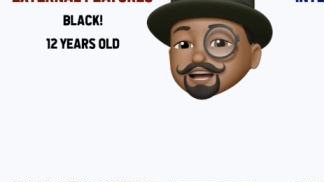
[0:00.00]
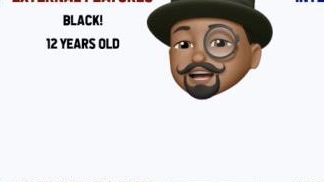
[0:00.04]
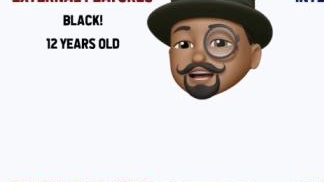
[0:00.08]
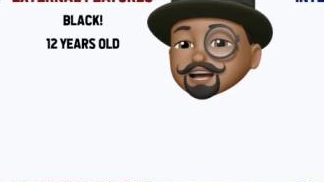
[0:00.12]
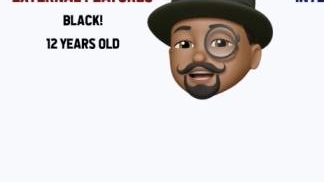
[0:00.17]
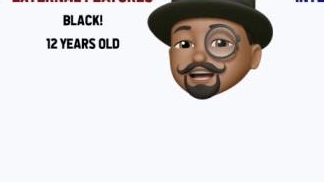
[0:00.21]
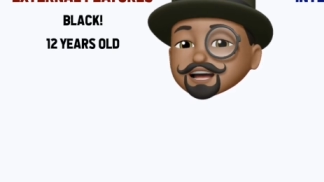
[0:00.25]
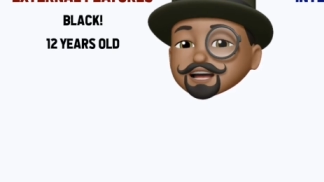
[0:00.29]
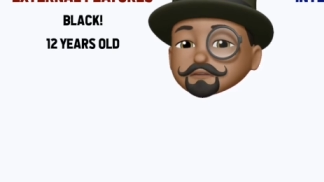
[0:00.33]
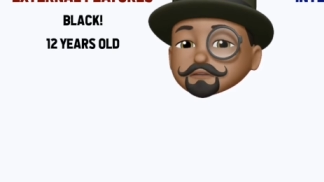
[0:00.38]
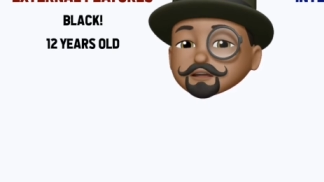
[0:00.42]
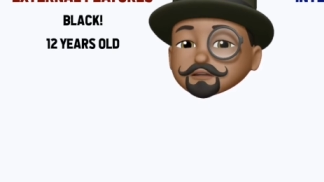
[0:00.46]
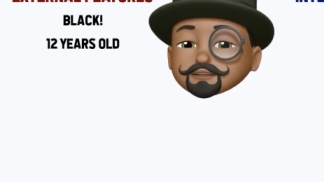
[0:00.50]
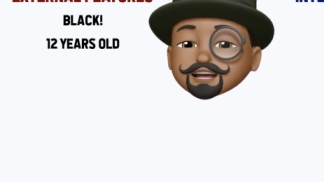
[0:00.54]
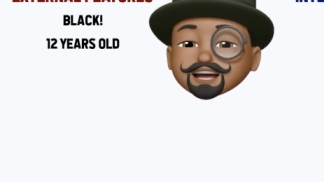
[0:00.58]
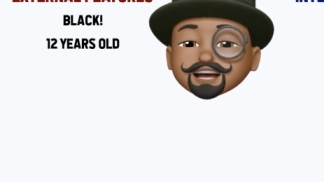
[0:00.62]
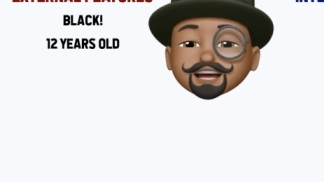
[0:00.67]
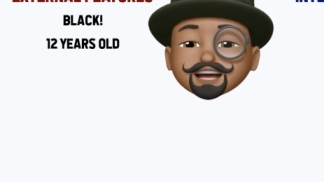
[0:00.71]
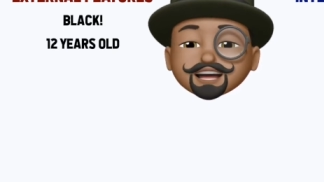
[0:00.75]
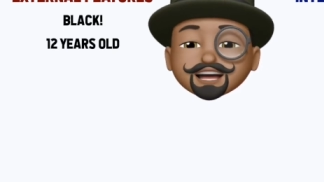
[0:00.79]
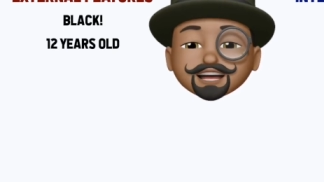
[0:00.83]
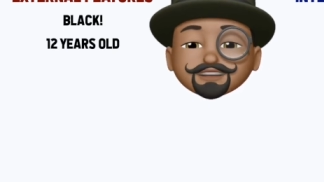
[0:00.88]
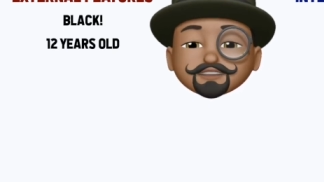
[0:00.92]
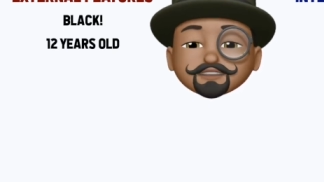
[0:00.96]
But we need
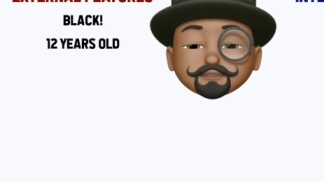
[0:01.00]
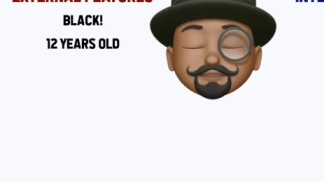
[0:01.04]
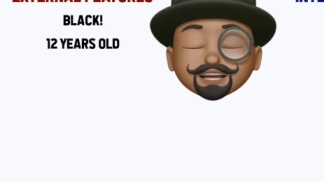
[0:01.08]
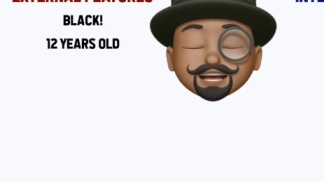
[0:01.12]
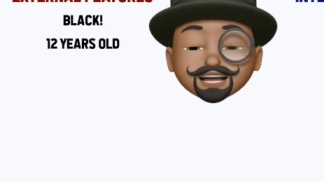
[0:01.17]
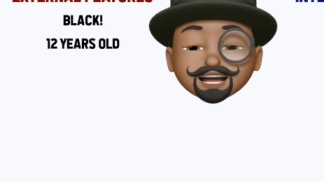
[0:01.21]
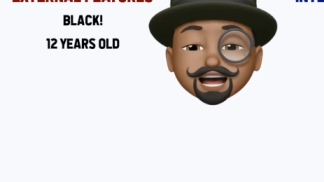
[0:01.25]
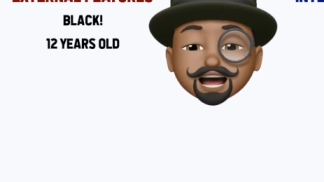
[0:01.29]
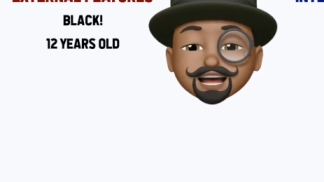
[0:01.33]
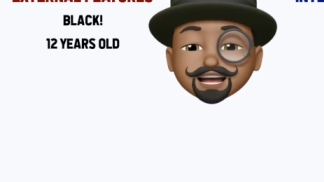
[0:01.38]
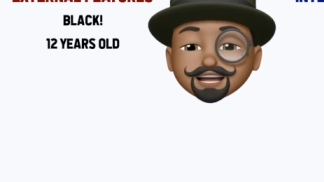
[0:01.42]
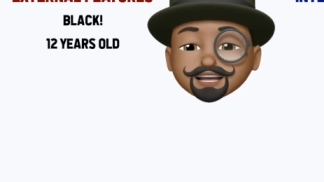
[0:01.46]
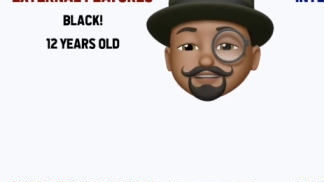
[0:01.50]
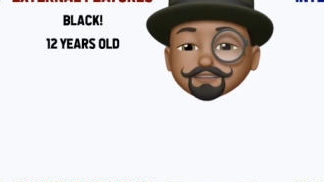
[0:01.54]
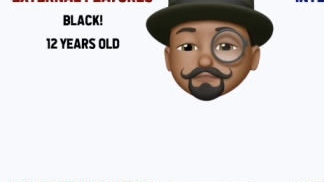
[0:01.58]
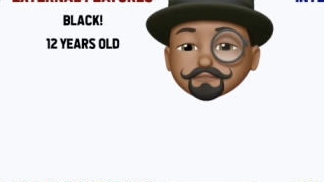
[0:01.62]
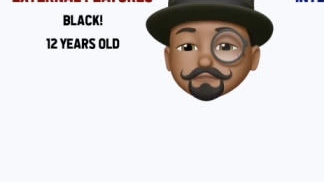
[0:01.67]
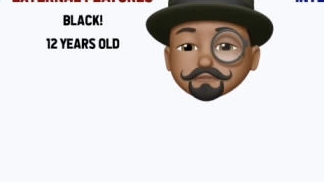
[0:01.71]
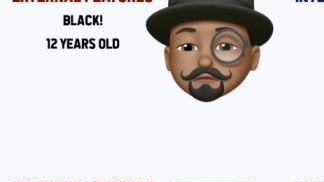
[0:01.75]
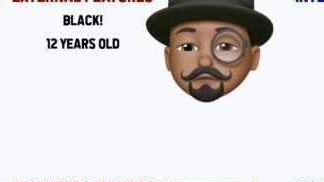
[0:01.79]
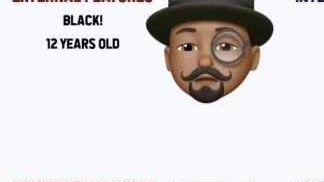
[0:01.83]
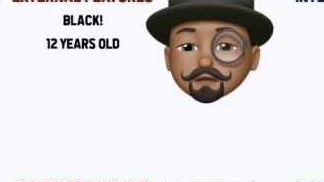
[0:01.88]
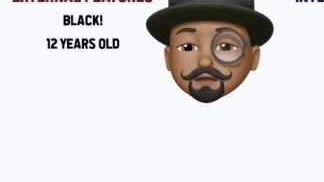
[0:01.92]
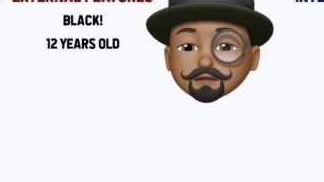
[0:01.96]
to give him a name.
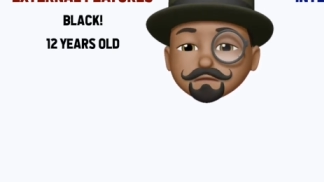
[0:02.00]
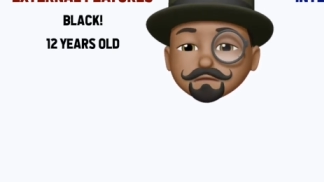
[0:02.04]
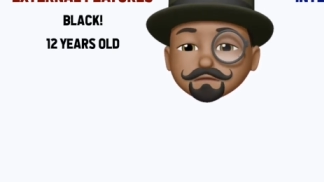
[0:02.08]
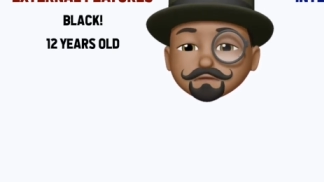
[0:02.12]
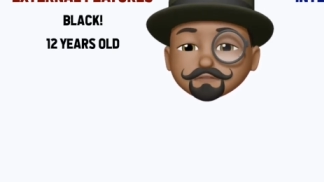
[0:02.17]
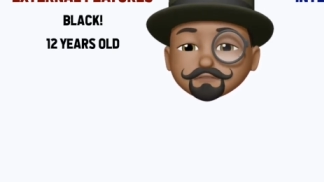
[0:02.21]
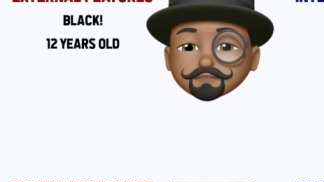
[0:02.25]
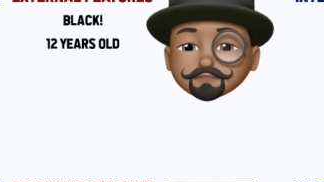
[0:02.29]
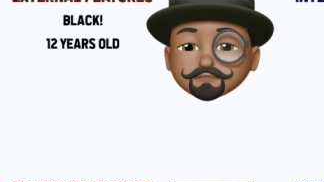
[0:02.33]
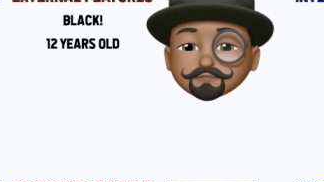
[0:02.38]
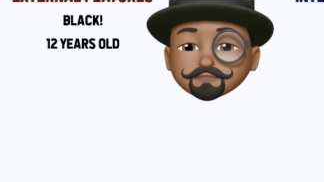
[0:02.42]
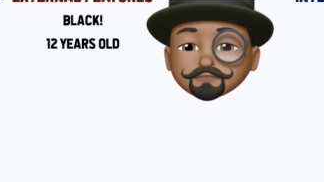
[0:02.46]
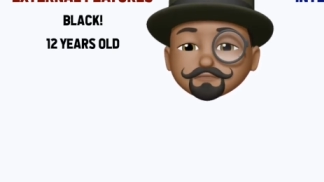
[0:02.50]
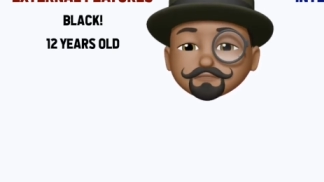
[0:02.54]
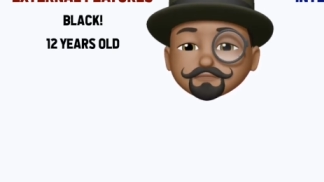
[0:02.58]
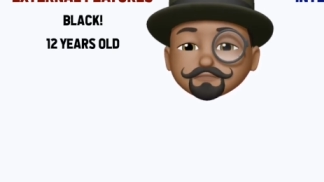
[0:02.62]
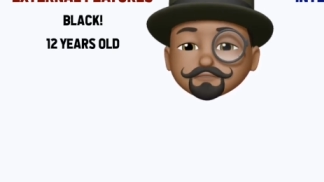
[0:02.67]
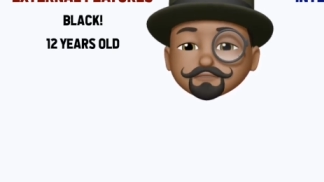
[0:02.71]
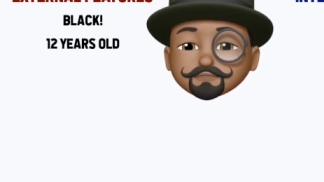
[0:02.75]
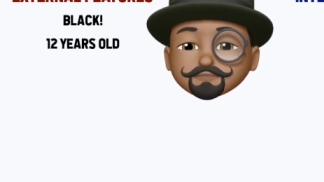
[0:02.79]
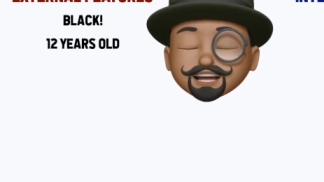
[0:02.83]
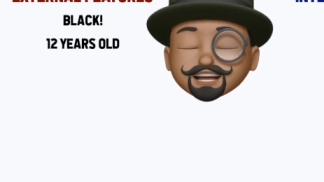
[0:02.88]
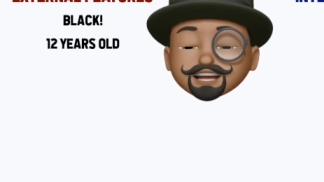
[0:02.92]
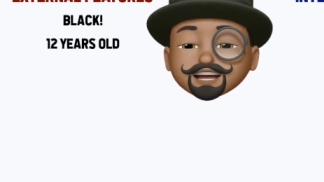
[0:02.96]

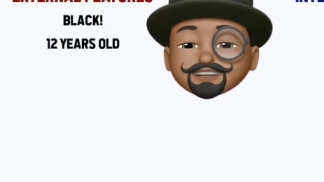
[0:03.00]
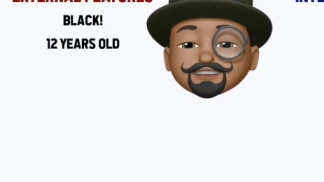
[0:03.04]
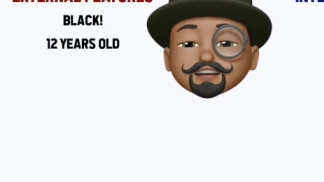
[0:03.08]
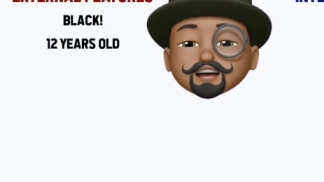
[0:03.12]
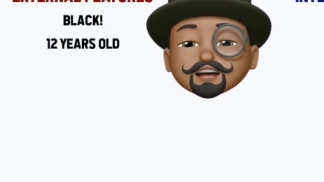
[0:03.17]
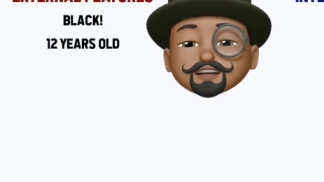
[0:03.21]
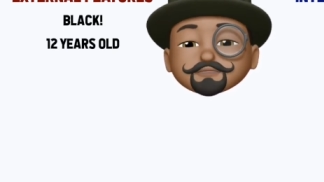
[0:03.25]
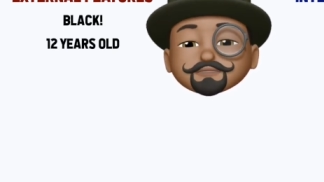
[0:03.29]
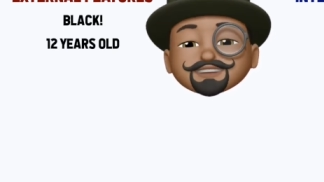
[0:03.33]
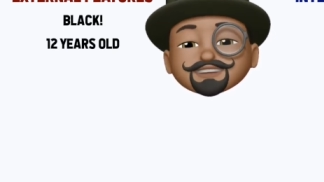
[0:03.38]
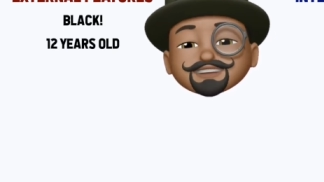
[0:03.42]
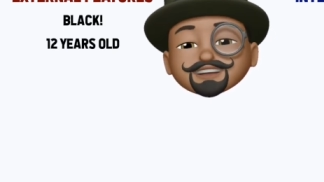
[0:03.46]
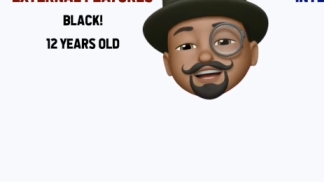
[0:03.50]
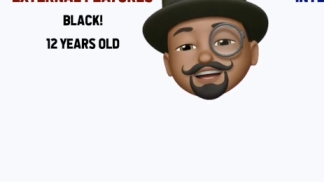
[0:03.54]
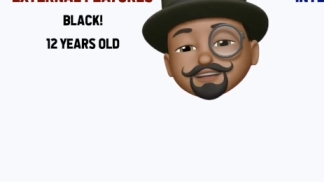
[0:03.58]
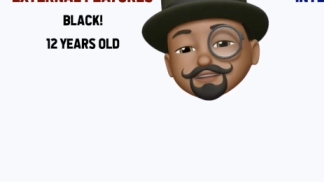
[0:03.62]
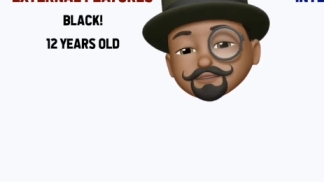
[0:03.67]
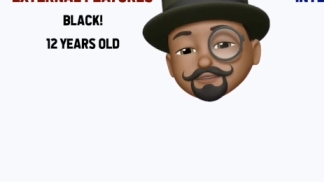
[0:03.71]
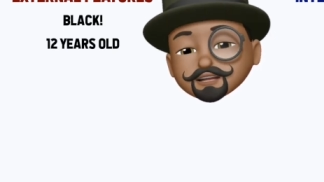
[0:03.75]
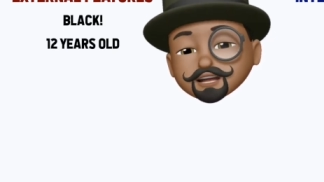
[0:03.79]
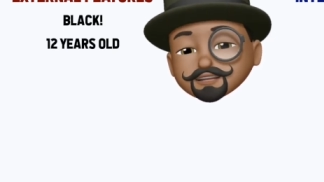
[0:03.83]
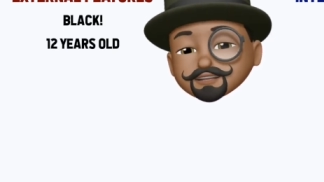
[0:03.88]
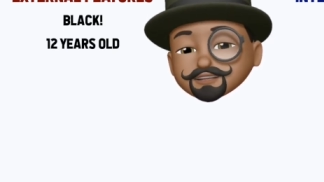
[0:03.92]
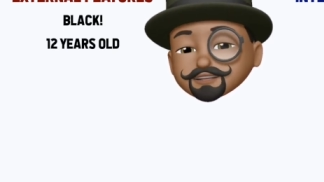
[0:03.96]
Let's call him Sun
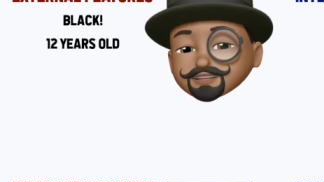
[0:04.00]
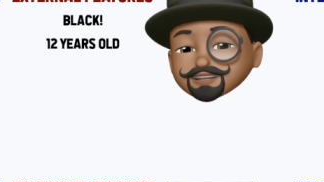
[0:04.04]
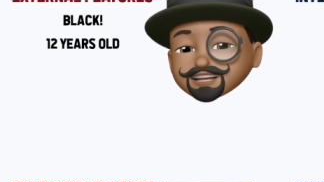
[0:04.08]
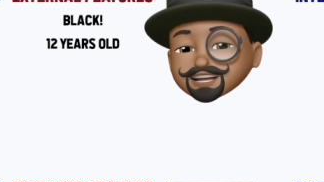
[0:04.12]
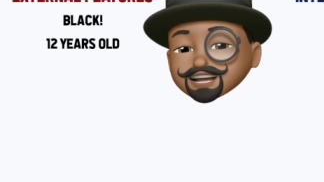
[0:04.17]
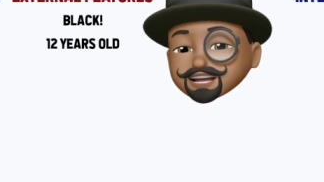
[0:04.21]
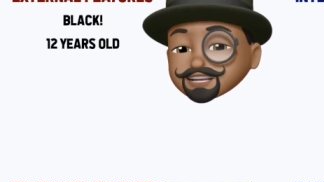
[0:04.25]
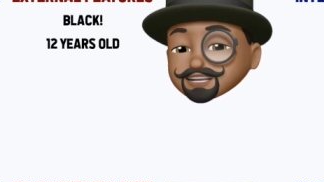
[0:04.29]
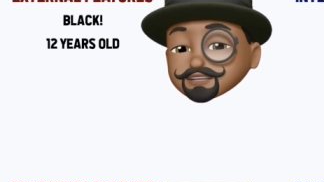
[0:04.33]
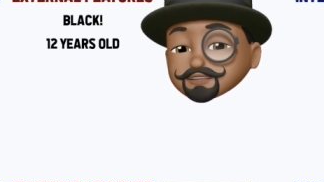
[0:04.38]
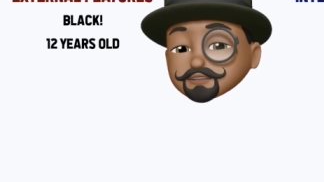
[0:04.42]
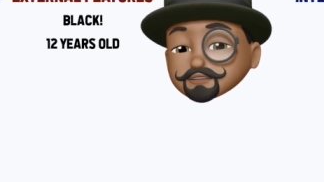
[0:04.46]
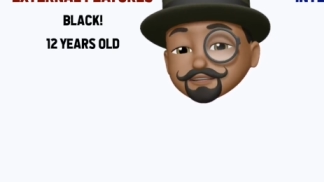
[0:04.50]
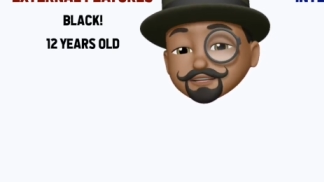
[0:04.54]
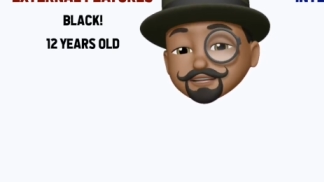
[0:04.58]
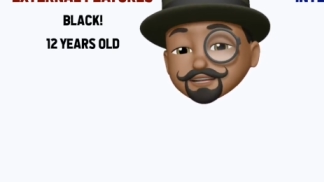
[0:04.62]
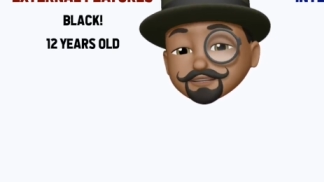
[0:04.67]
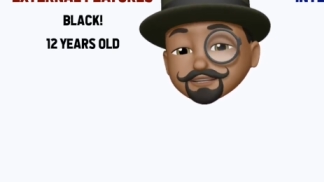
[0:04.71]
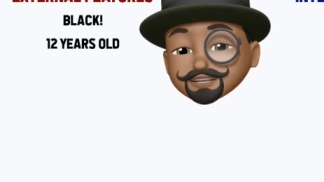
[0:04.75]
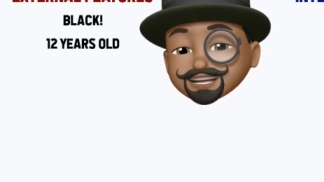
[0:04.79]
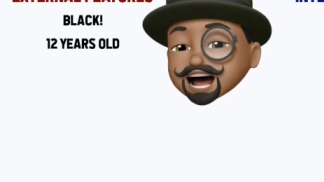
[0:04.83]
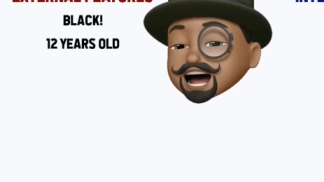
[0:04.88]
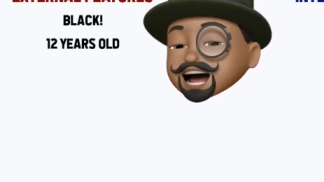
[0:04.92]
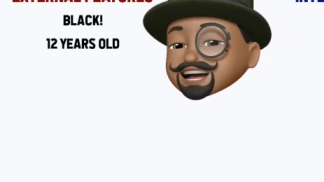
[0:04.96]
Wo, because he's full of light.